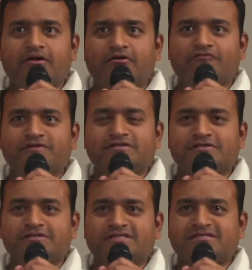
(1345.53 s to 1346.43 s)
which
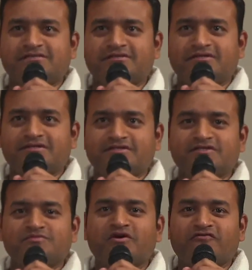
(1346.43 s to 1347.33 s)
is this
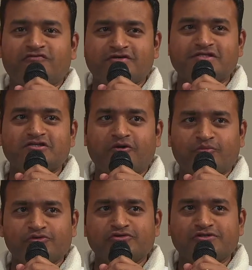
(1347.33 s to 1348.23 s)
is my first
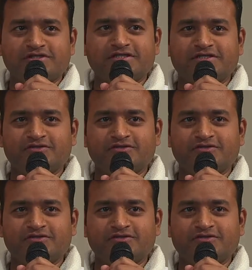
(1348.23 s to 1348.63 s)
opportunity